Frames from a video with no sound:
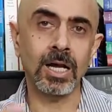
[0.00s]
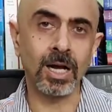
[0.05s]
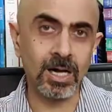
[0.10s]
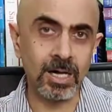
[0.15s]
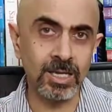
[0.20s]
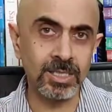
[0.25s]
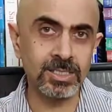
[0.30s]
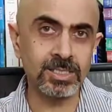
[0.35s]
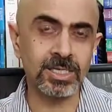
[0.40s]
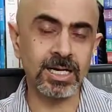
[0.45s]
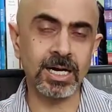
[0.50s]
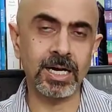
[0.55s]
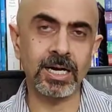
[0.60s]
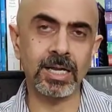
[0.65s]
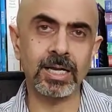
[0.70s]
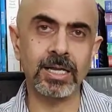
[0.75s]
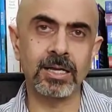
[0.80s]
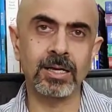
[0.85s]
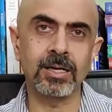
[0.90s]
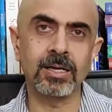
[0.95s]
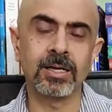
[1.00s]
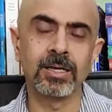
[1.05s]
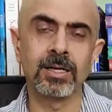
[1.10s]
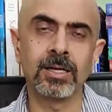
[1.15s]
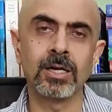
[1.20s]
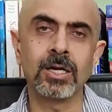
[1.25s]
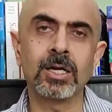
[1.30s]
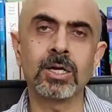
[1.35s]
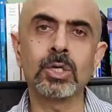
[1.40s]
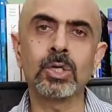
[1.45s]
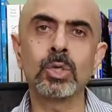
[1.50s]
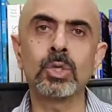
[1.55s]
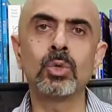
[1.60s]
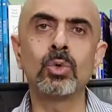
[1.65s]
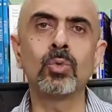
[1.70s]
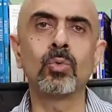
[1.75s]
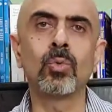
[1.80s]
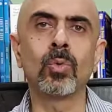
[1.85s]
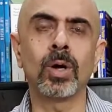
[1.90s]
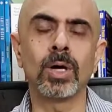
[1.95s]
understanding
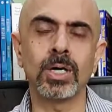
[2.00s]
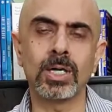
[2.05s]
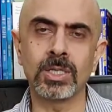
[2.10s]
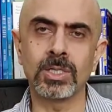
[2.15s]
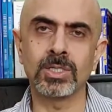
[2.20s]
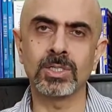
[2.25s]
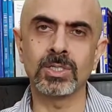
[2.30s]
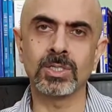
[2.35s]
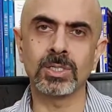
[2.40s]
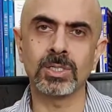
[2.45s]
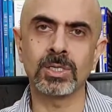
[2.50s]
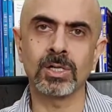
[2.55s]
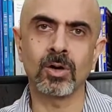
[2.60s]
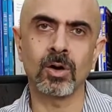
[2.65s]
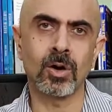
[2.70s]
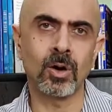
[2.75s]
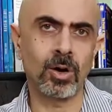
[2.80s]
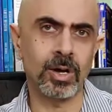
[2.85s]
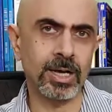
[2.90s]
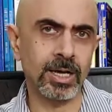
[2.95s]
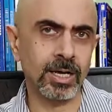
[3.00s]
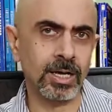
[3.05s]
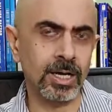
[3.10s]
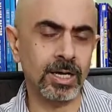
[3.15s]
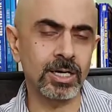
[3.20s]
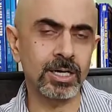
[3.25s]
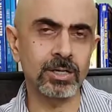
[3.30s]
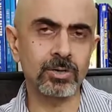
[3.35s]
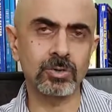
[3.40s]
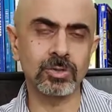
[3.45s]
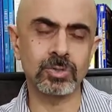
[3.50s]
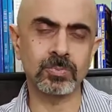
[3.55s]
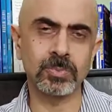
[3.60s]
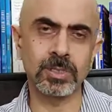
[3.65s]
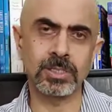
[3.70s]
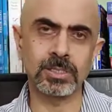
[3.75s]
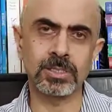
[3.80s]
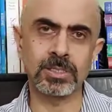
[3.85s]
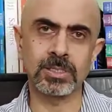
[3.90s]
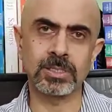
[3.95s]
new words on a continuous
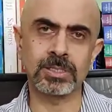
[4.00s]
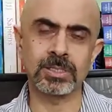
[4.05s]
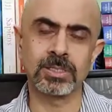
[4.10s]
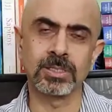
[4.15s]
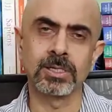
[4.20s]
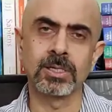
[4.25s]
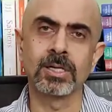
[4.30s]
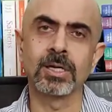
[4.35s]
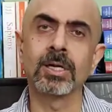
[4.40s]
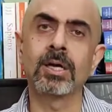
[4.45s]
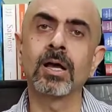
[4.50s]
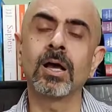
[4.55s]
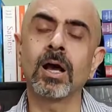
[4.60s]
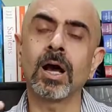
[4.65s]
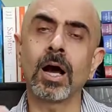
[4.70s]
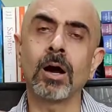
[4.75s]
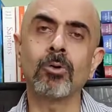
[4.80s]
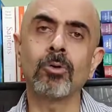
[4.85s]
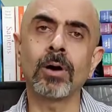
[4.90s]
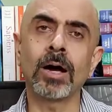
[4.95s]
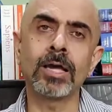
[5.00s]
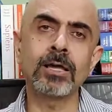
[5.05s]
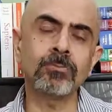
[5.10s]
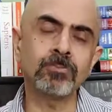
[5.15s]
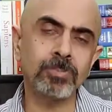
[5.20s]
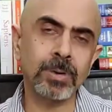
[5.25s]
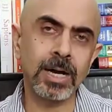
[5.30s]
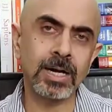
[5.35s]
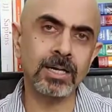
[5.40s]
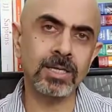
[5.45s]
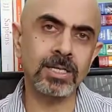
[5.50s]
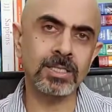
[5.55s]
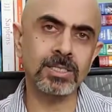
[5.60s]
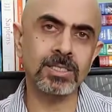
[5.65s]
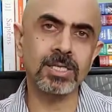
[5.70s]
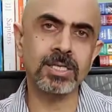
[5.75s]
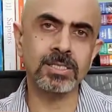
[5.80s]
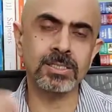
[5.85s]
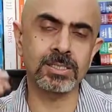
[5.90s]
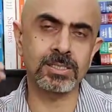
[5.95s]
basis. How I practiced
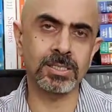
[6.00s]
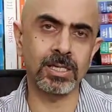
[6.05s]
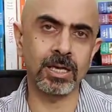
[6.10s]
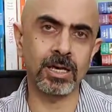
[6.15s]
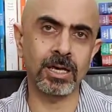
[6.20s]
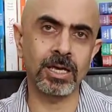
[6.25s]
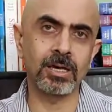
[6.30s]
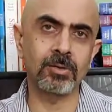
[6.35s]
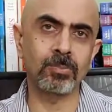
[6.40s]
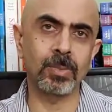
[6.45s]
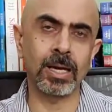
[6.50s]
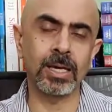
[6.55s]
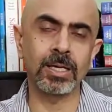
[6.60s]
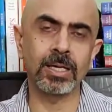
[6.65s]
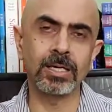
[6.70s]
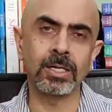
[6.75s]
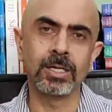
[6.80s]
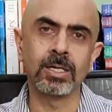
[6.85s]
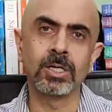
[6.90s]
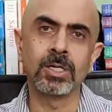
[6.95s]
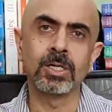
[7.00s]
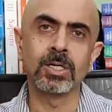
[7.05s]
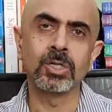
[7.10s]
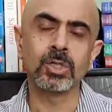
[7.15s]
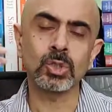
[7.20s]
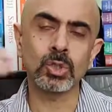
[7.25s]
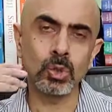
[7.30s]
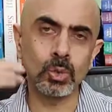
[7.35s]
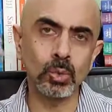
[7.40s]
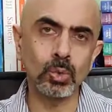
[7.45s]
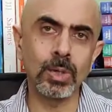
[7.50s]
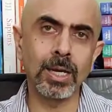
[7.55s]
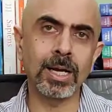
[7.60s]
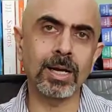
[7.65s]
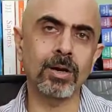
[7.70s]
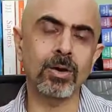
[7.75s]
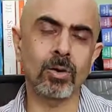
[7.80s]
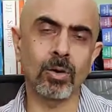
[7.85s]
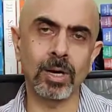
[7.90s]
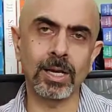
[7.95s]
this in my school
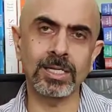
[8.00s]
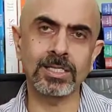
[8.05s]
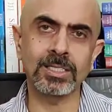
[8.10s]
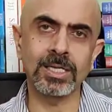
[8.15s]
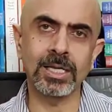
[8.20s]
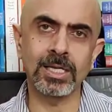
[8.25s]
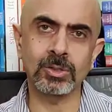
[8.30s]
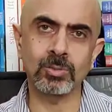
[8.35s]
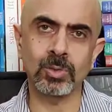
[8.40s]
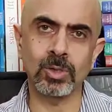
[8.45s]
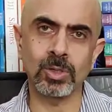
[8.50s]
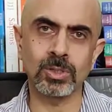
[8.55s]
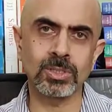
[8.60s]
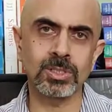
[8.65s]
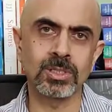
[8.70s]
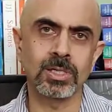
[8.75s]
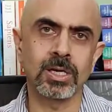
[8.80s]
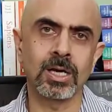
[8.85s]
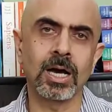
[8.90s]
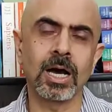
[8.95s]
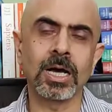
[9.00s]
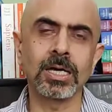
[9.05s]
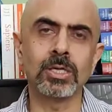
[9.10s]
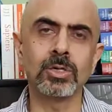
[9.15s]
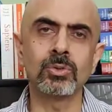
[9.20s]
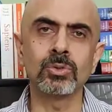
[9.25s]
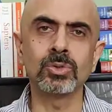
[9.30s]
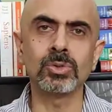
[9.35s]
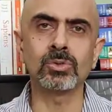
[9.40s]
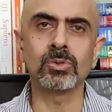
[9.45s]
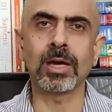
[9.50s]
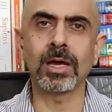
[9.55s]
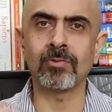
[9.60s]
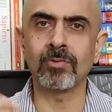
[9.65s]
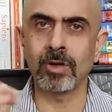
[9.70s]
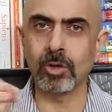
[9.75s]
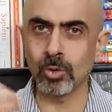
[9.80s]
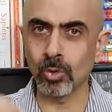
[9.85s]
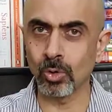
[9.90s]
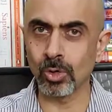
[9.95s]
and college days was I used to have
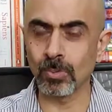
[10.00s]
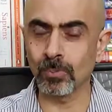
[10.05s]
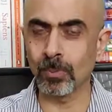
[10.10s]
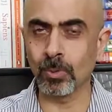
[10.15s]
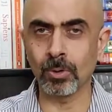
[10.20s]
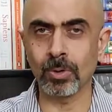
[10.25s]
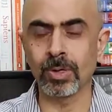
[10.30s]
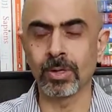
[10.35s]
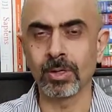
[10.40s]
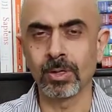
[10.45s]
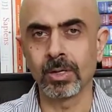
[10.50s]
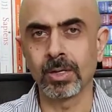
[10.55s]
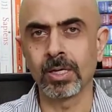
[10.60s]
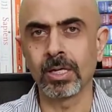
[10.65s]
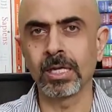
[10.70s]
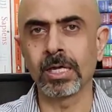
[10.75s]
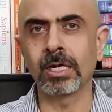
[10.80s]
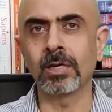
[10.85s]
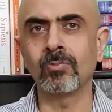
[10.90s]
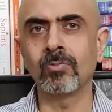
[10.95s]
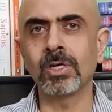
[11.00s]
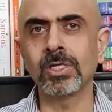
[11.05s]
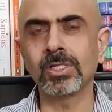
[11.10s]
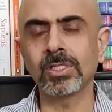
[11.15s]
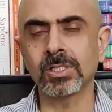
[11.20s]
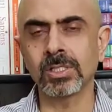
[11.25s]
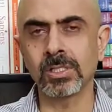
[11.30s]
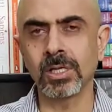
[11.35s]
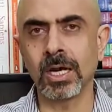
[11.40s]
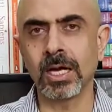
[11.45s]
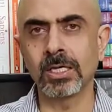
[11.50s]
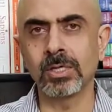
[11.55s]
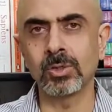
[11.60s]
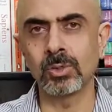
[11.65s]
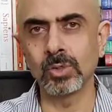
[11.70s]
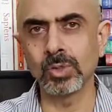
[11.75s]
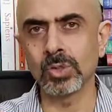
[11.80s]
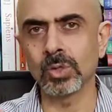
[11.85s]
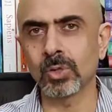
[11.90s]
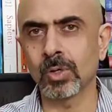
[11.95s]
a notebook in which I
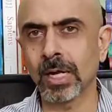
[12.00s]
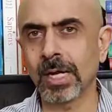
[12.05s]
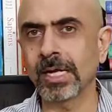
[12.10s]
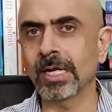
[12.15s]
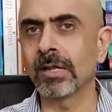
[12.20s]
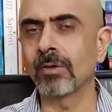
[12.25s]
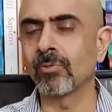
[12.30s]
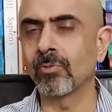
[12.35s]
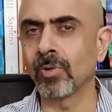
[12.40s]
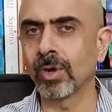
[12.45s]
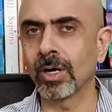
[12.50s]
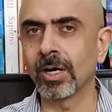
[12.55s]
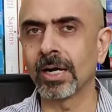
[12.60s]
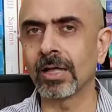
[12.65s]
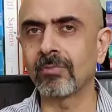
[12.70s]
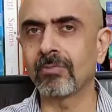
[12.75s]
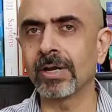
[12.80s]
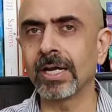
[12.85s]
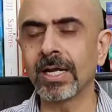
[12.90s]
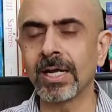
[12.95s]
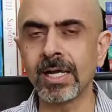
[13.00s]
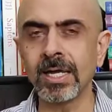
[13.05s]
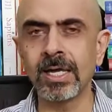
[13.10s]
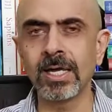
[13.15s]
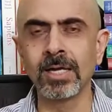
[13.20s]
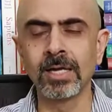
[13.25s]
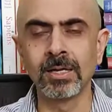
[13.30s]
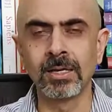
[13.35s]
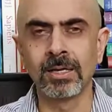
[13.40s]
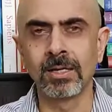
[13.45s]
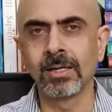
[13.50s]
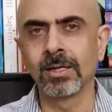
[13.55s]
used to write a word every day